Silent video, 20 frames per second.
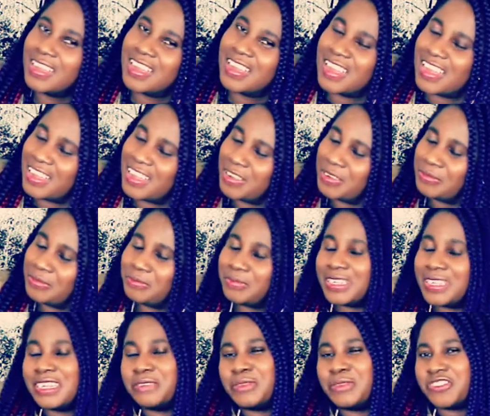
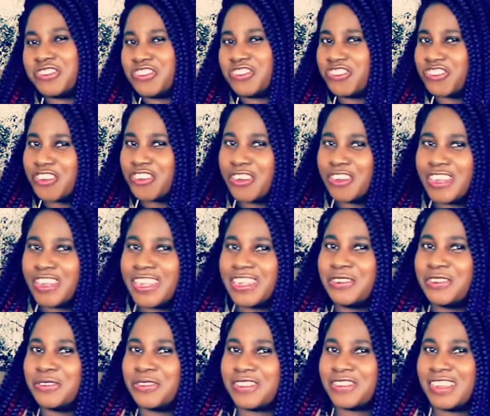My name is
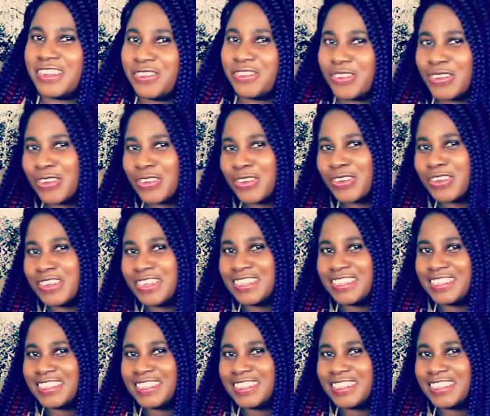Joy Osadolor.